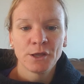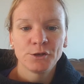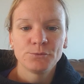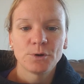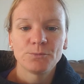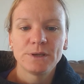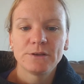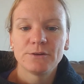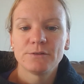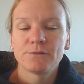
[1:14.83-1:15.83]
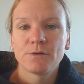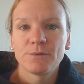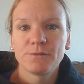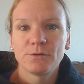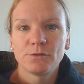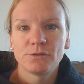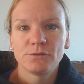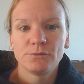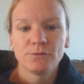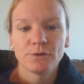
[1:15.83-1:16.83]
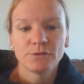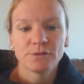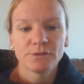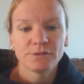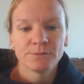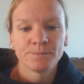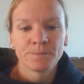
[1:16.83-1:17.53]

to what we learned from the first two verses.